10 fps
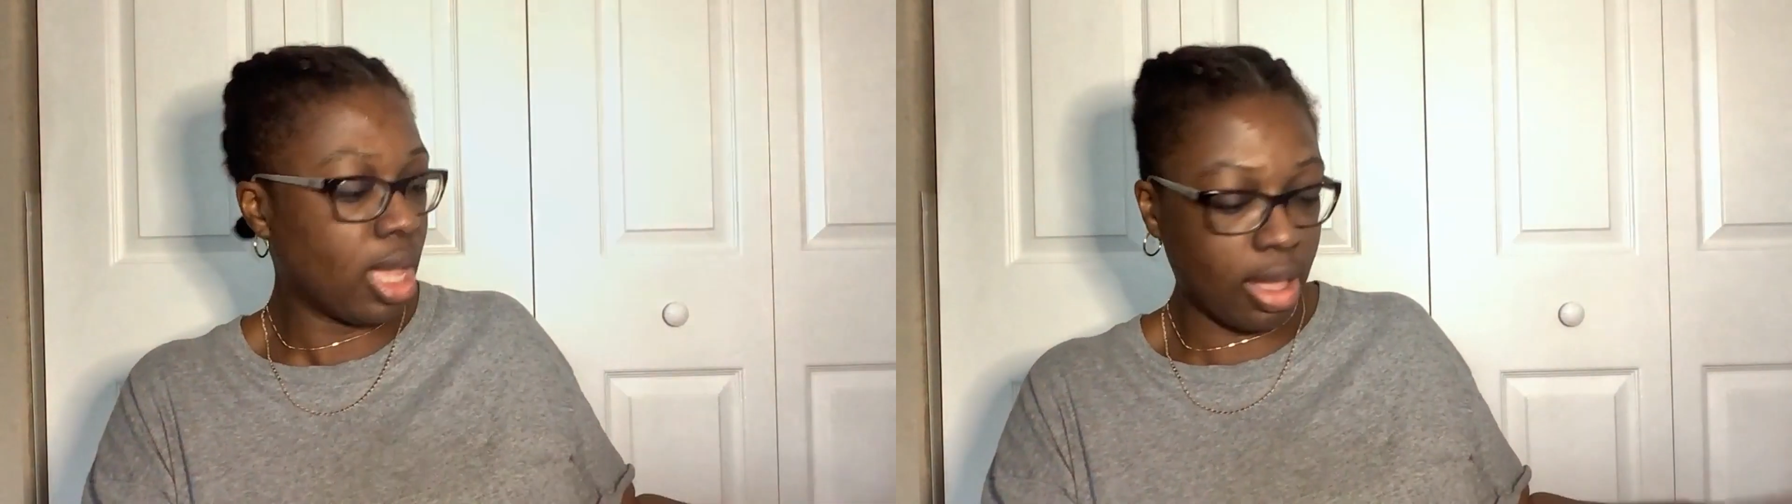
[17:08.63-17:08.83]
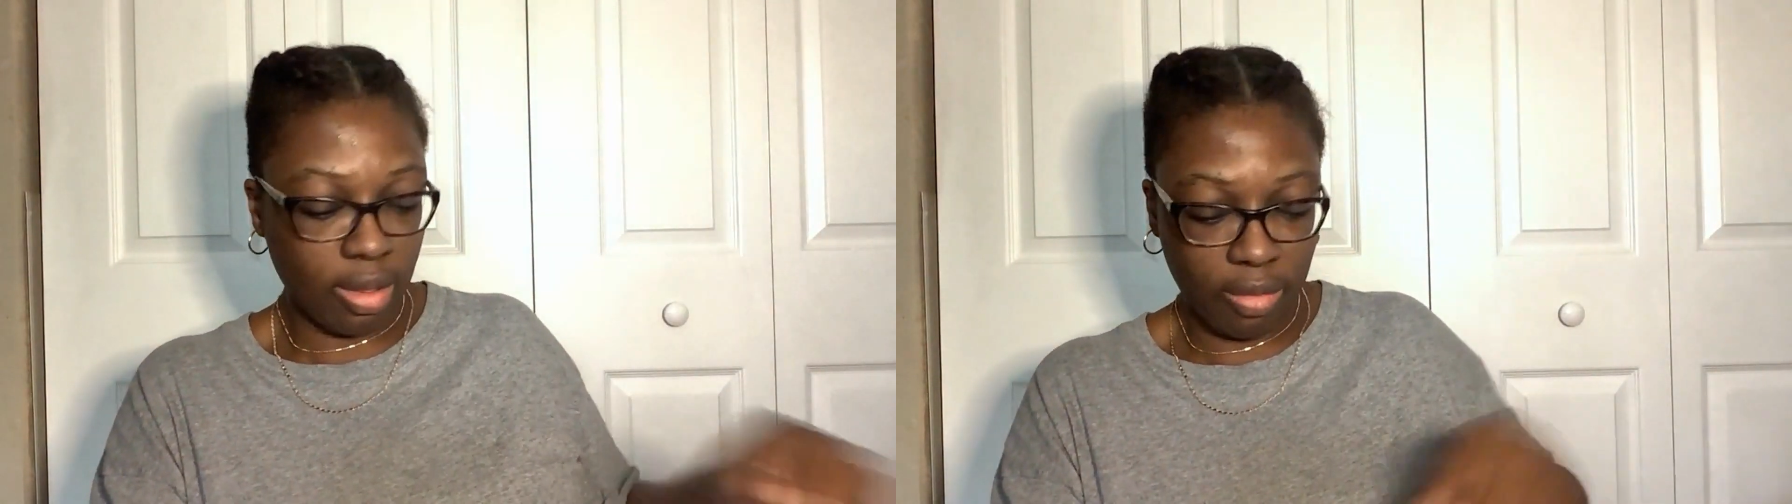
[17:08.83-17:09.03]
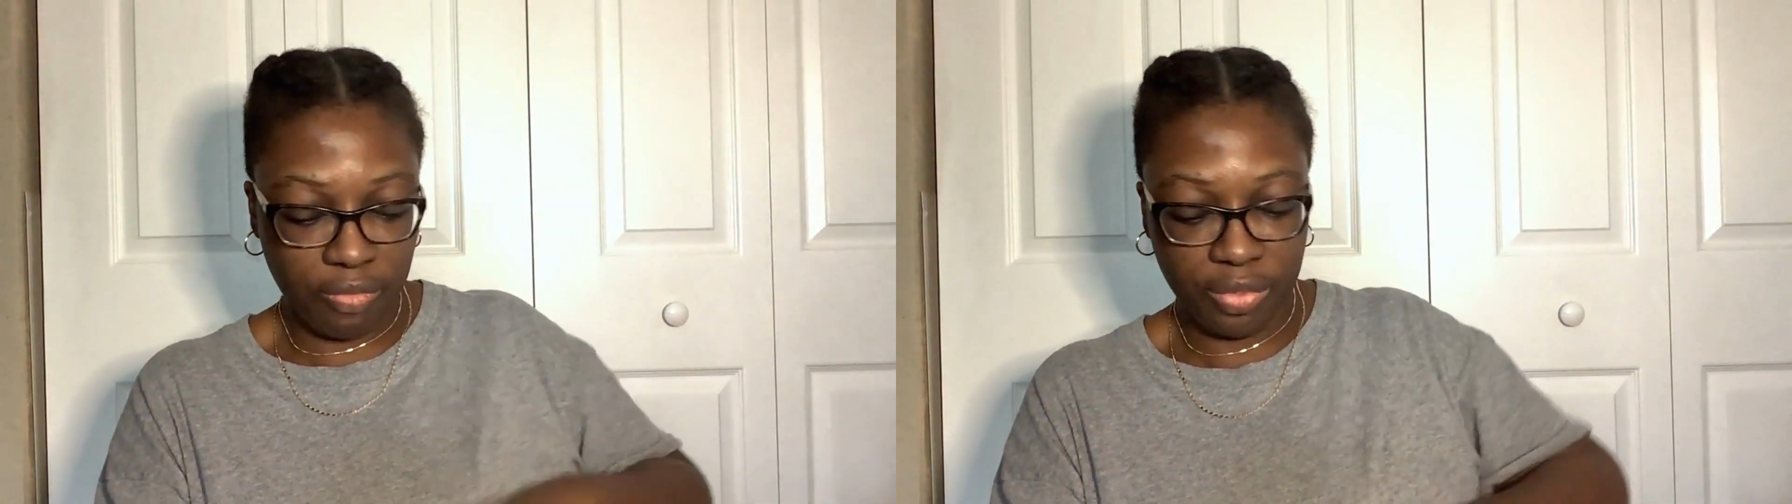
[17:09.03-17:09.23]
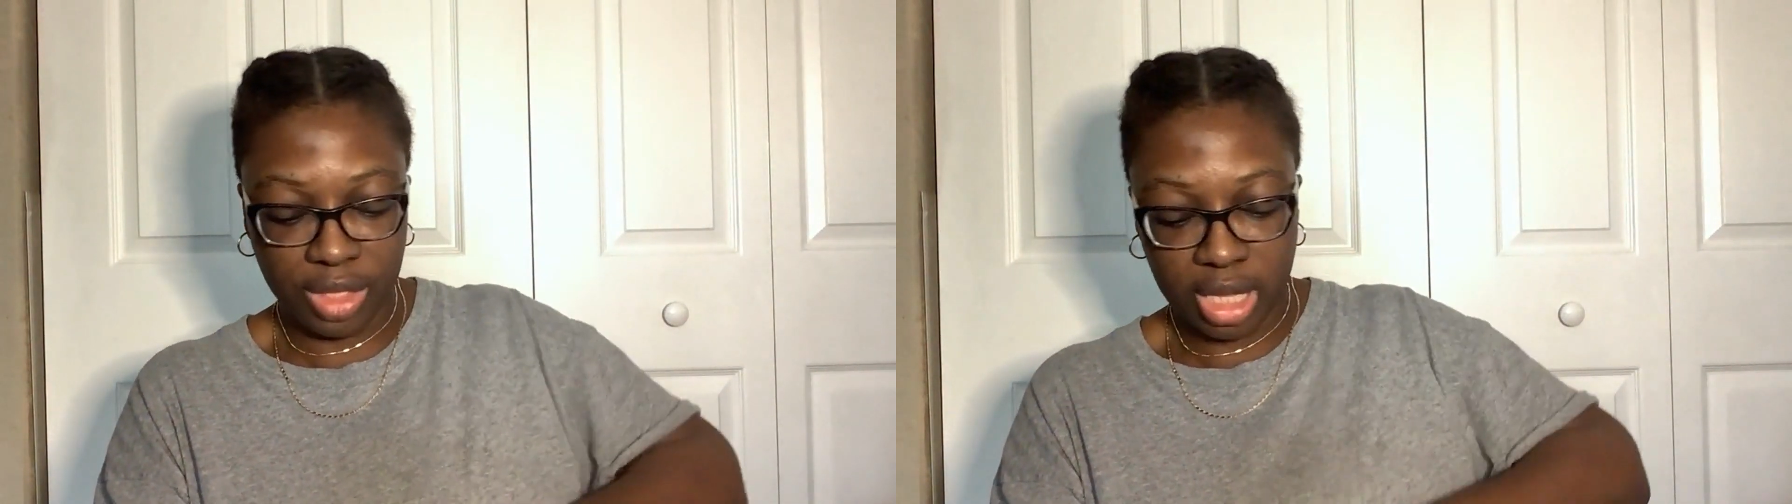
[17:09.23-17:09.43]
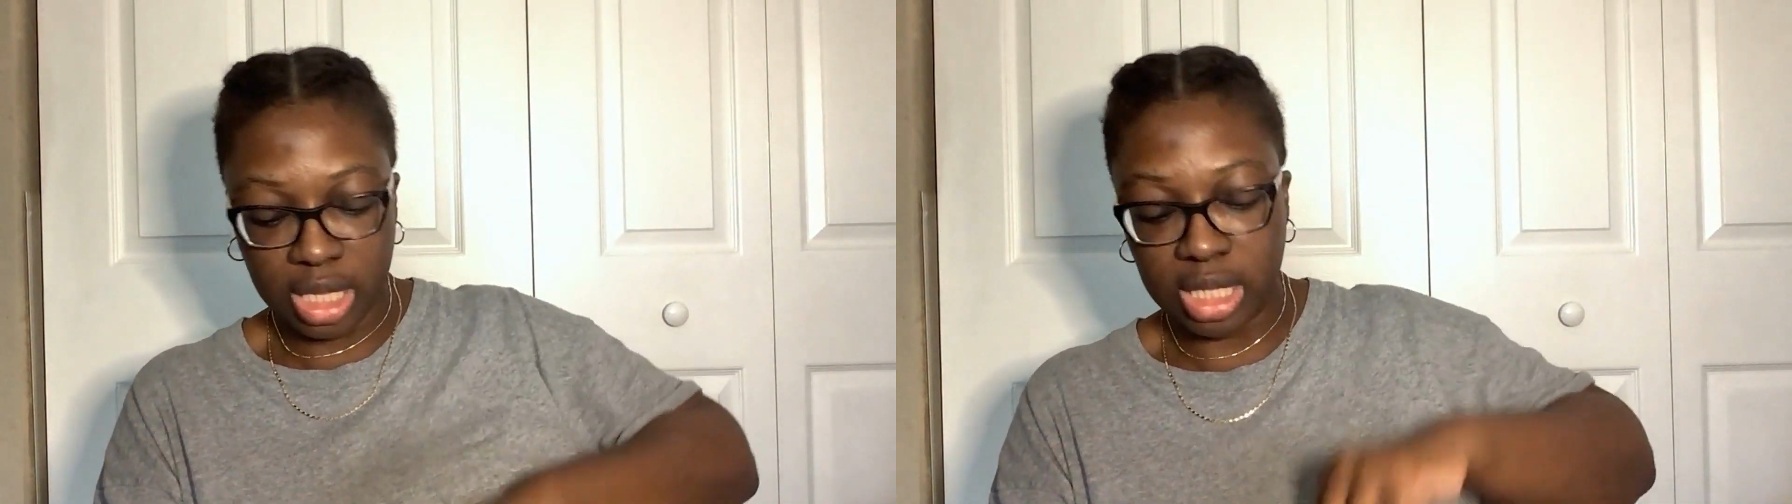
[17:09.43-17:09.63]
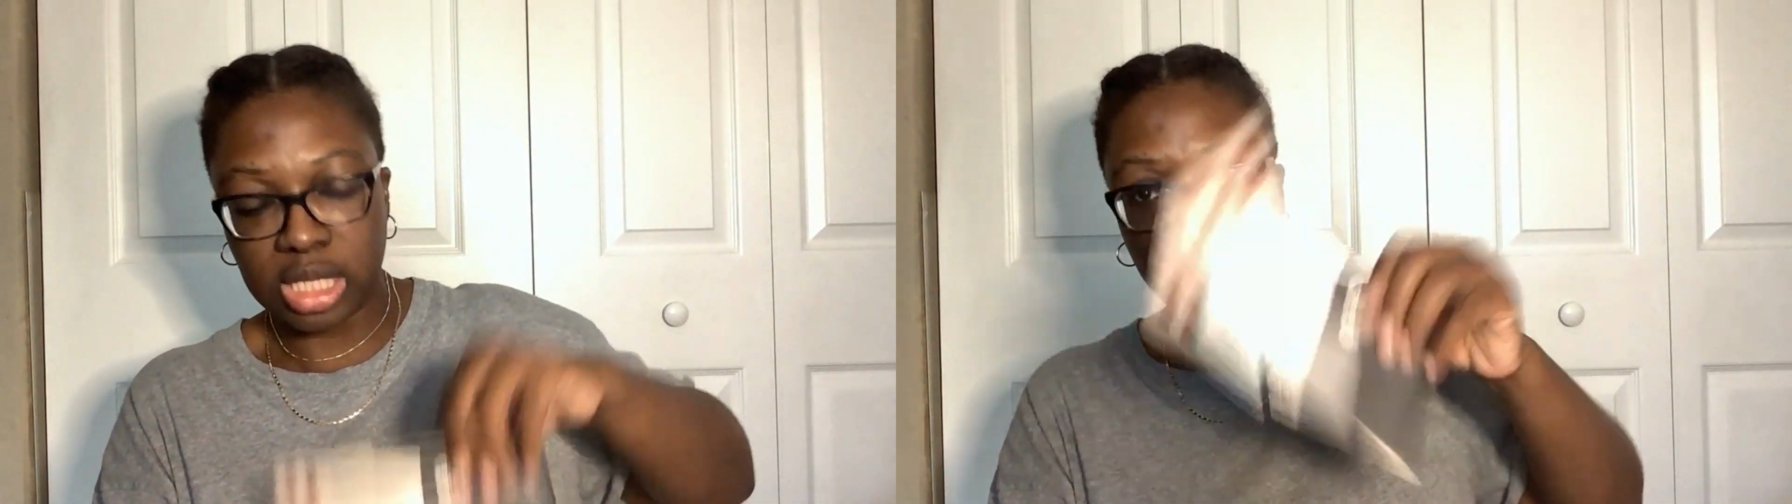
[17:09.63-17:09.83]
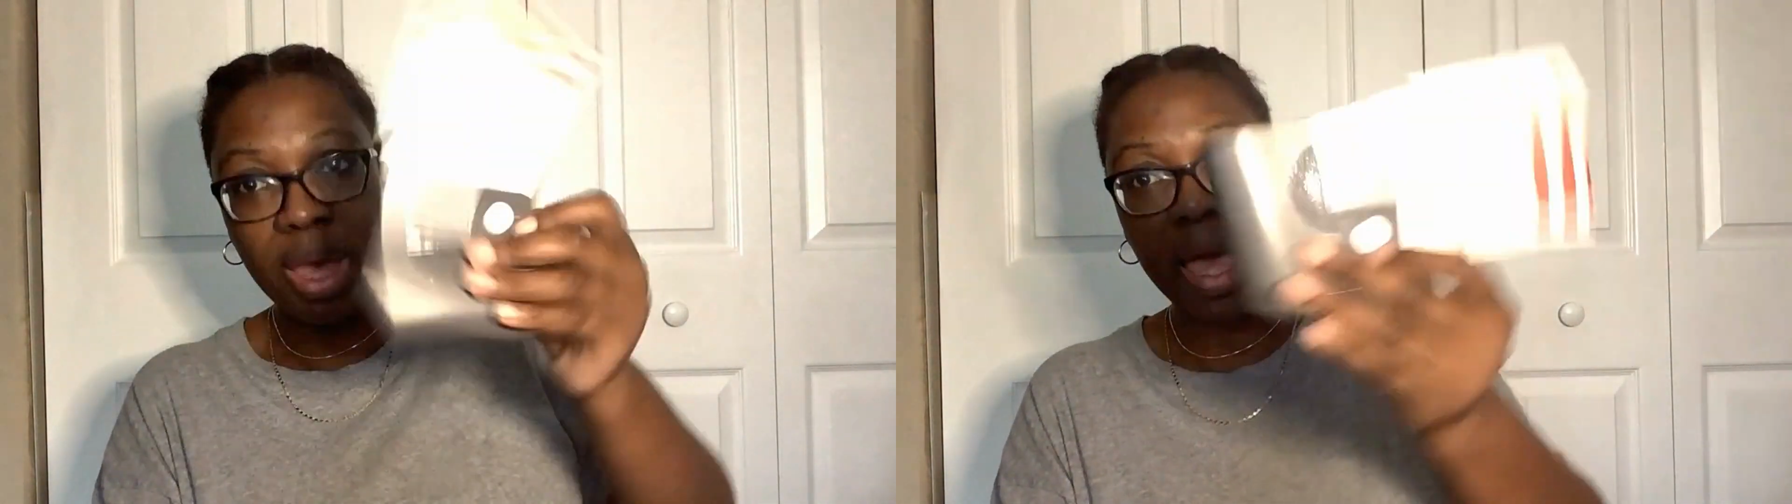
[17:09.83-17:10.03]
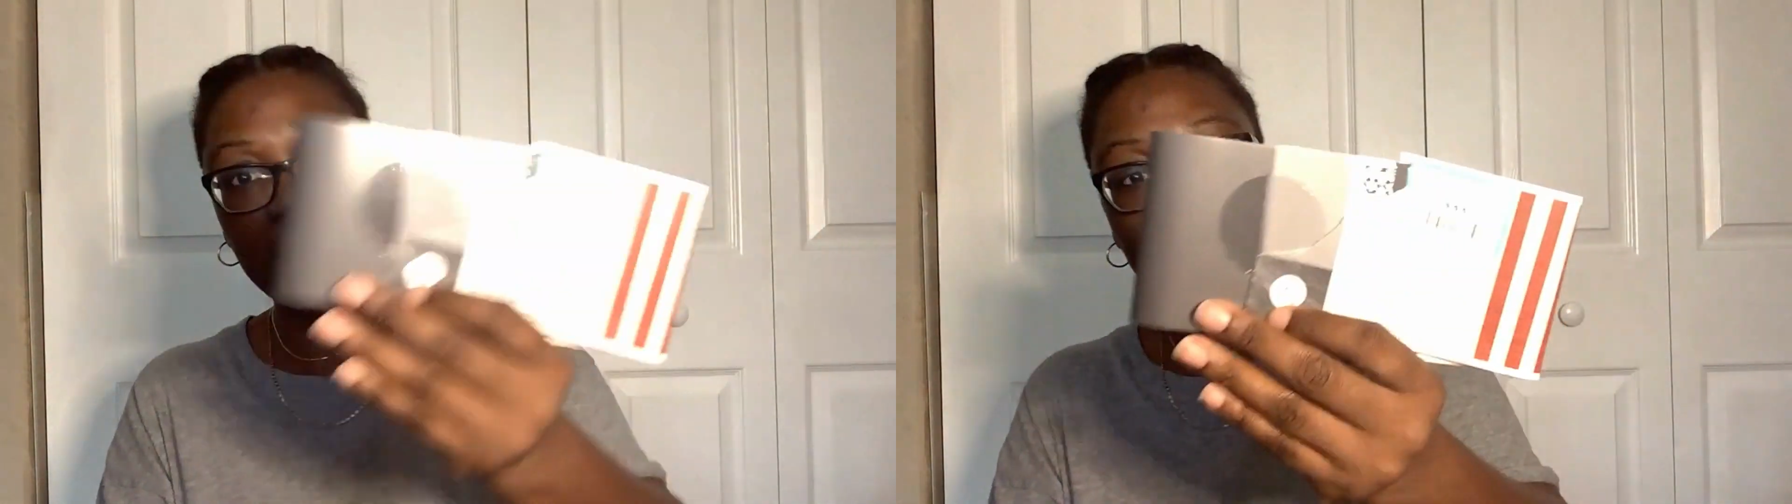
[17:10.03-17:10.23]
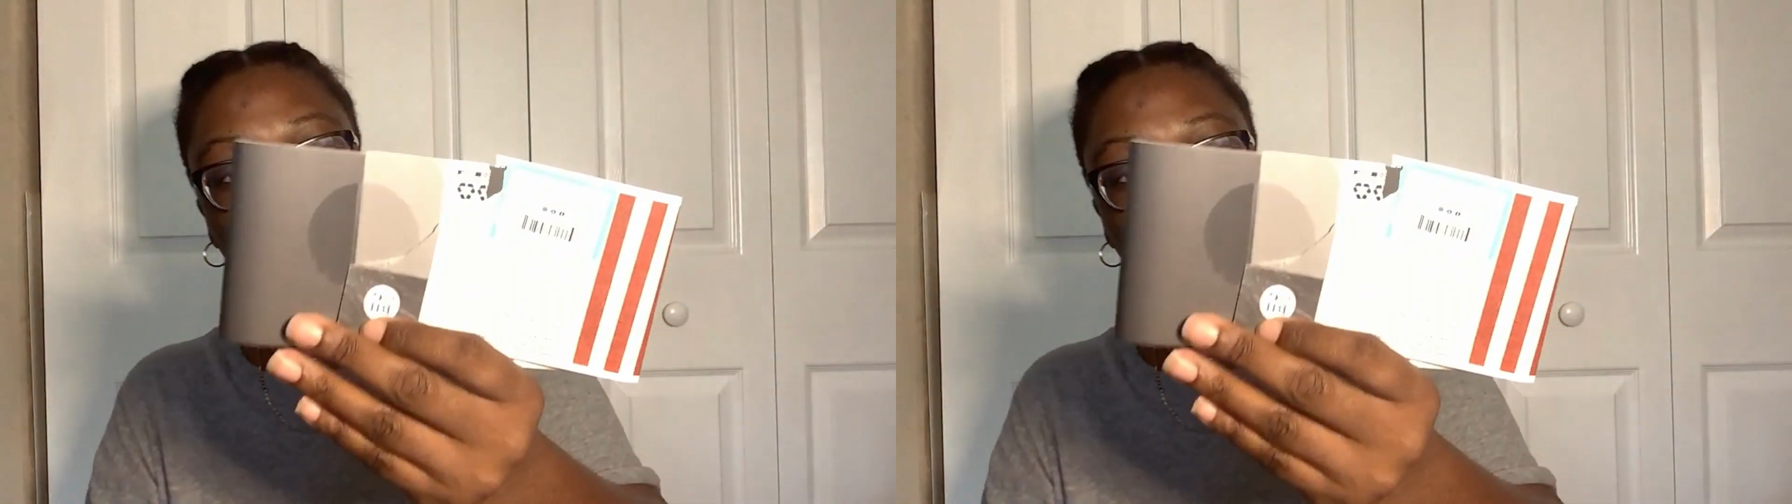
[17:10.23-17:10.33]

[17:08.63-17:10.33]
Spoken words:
of these packs,